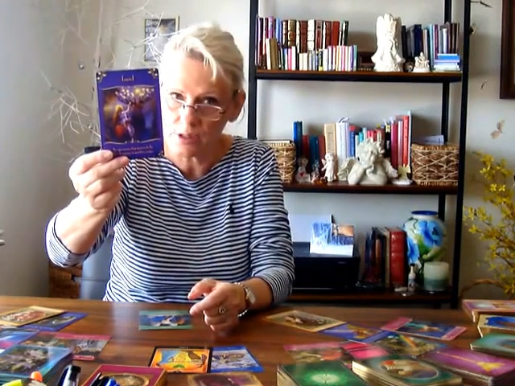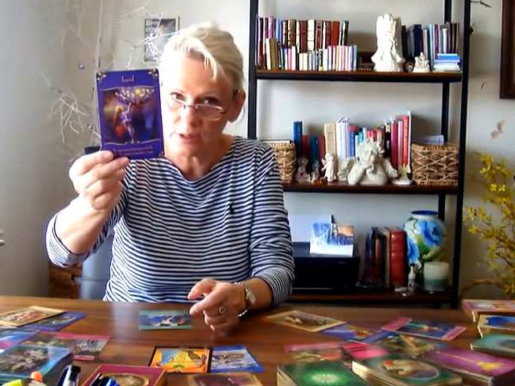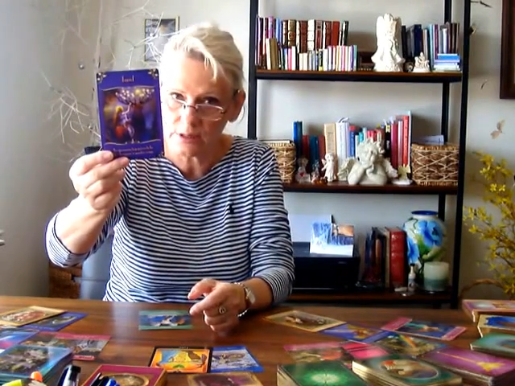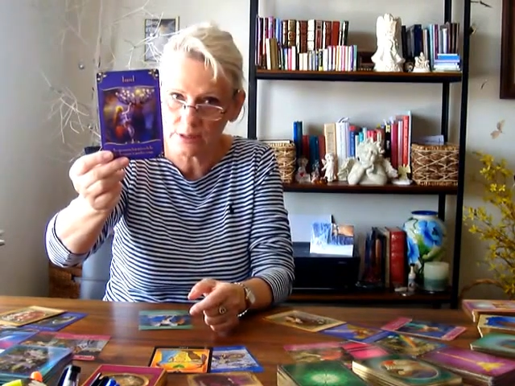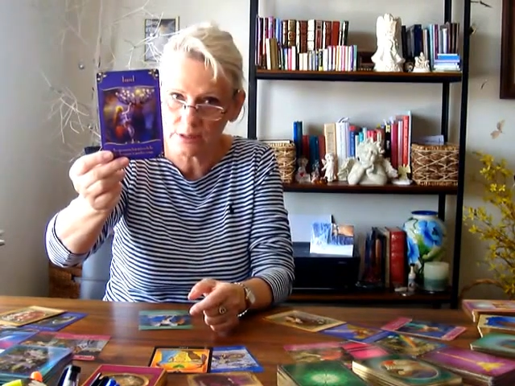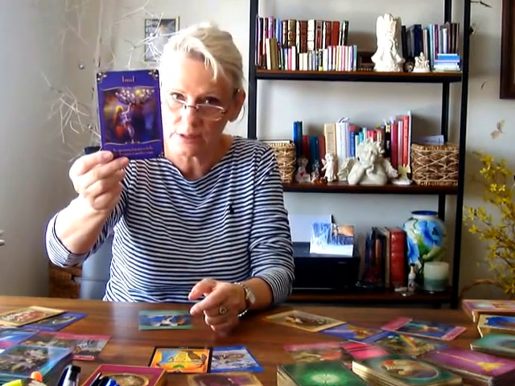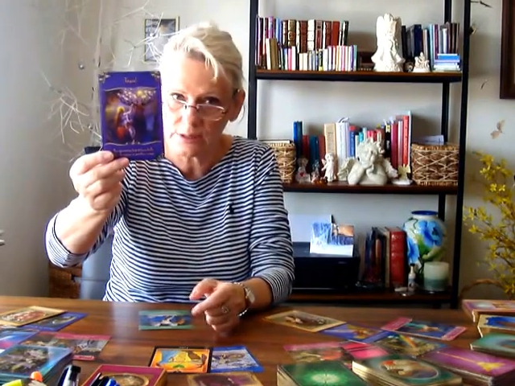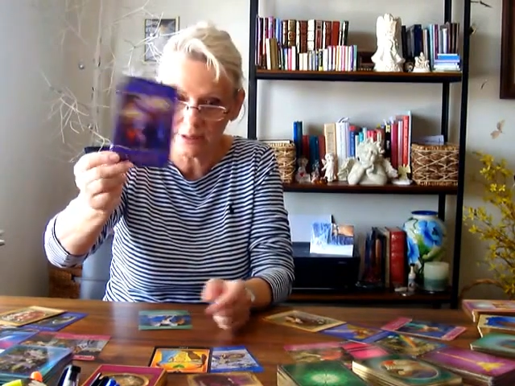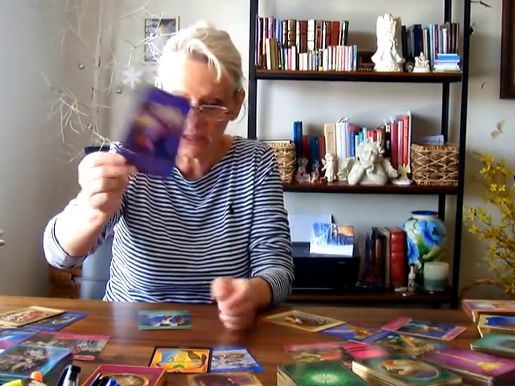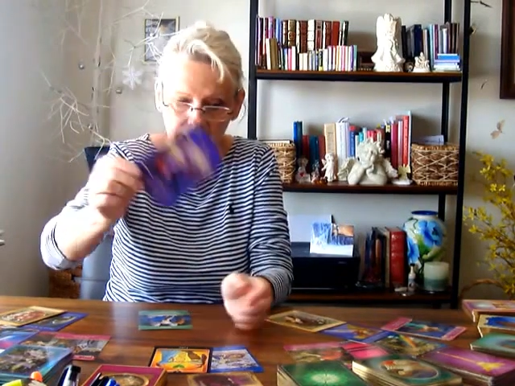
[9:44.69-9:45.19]

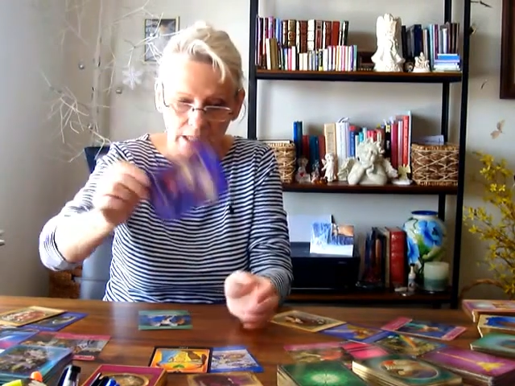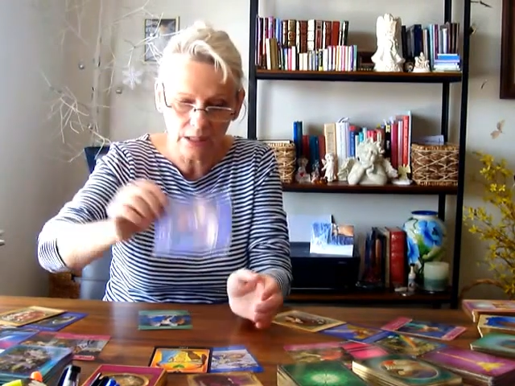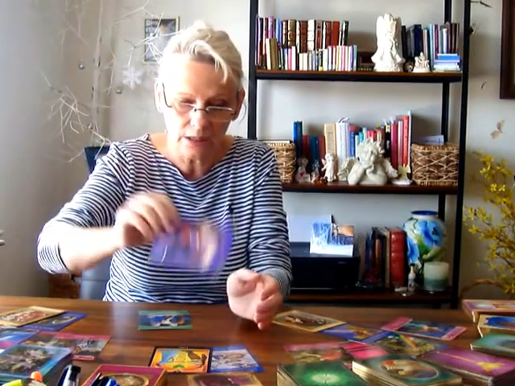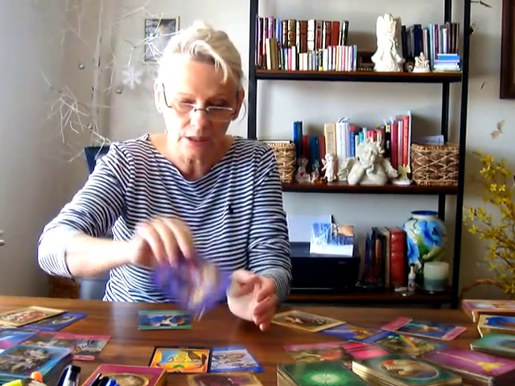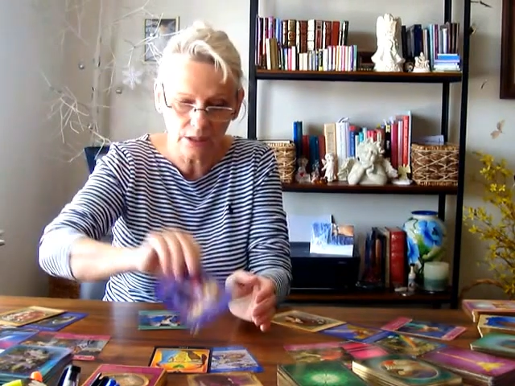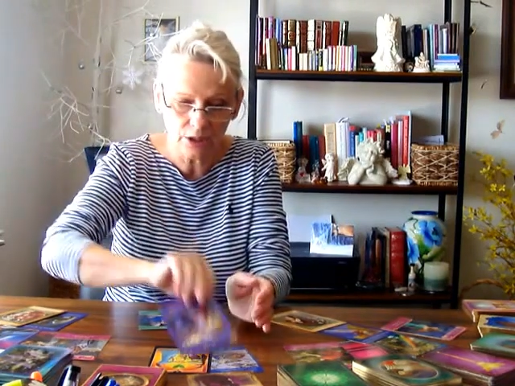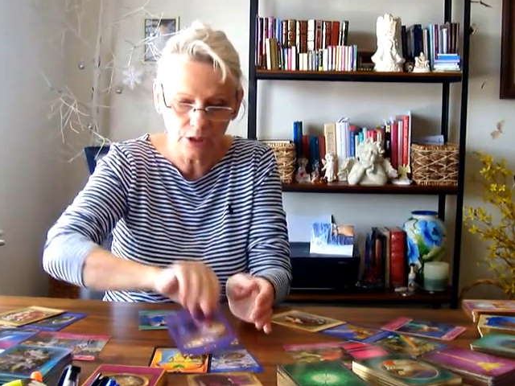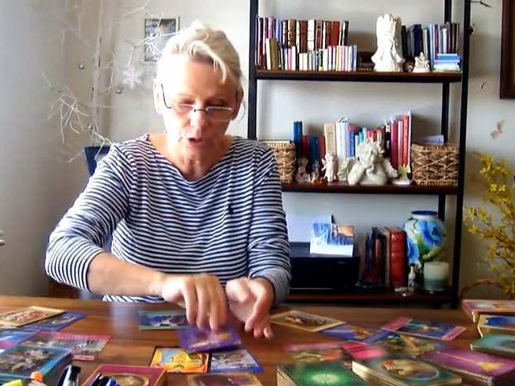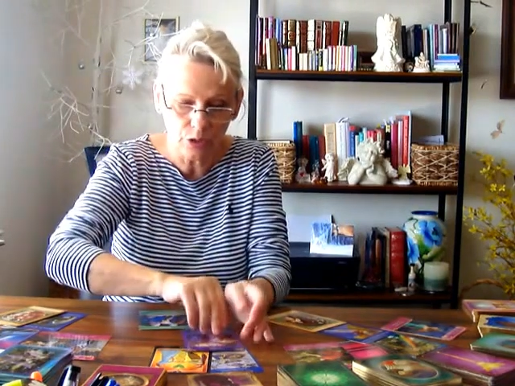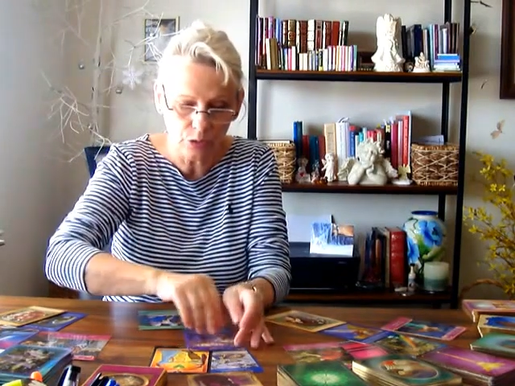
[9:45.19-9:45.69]
are
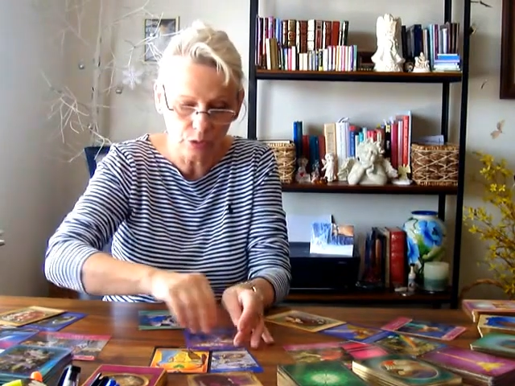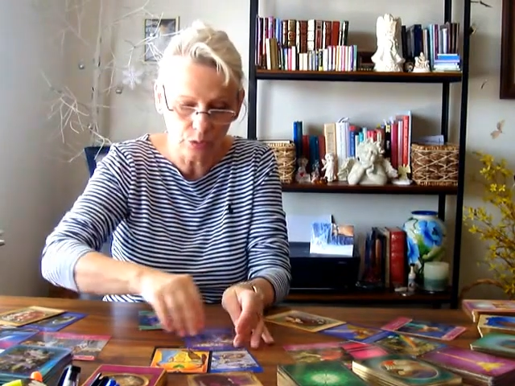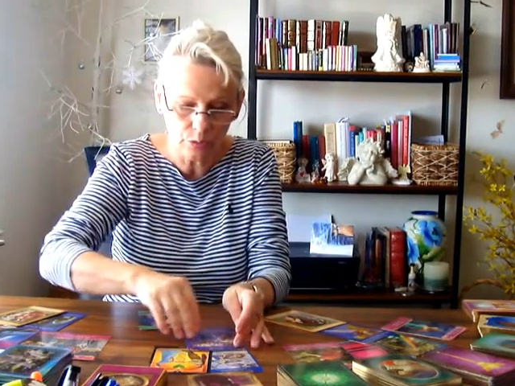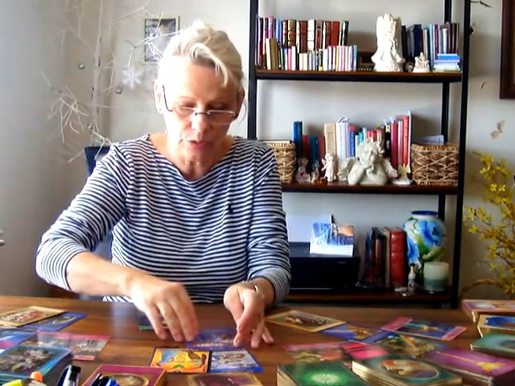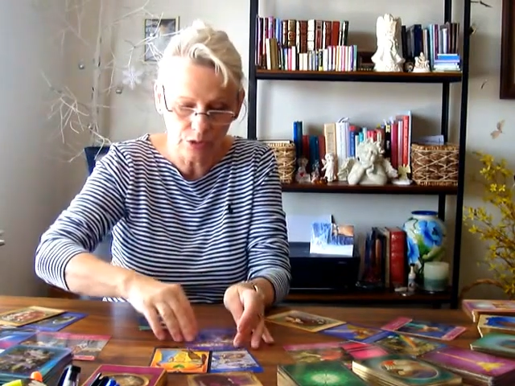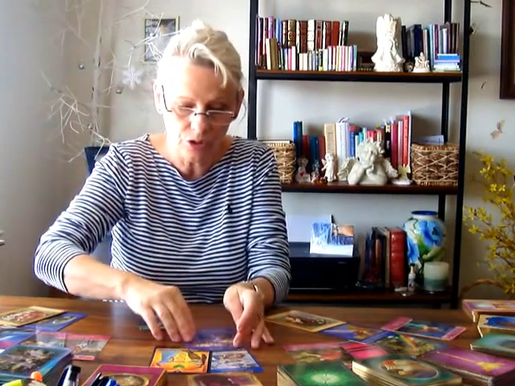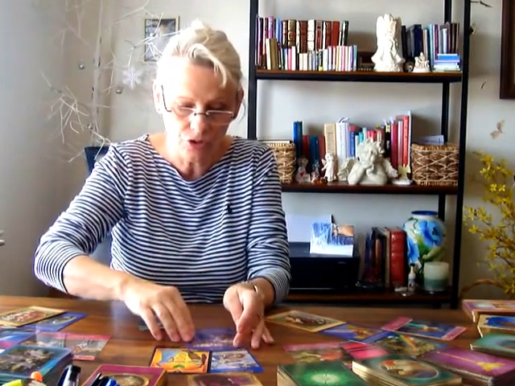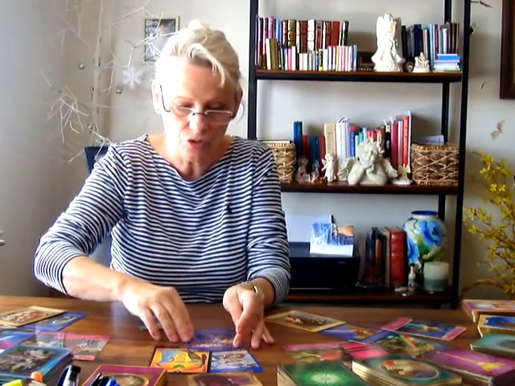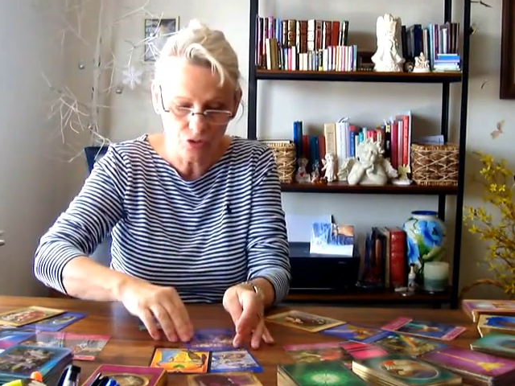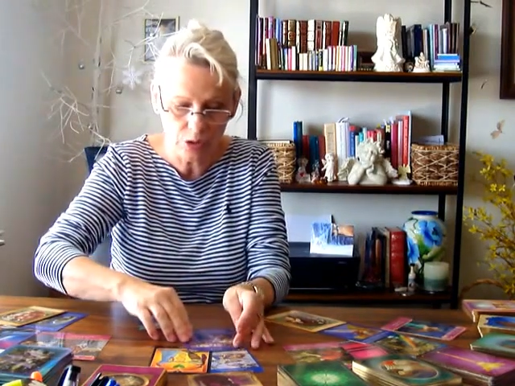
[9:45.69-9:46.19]
telling you this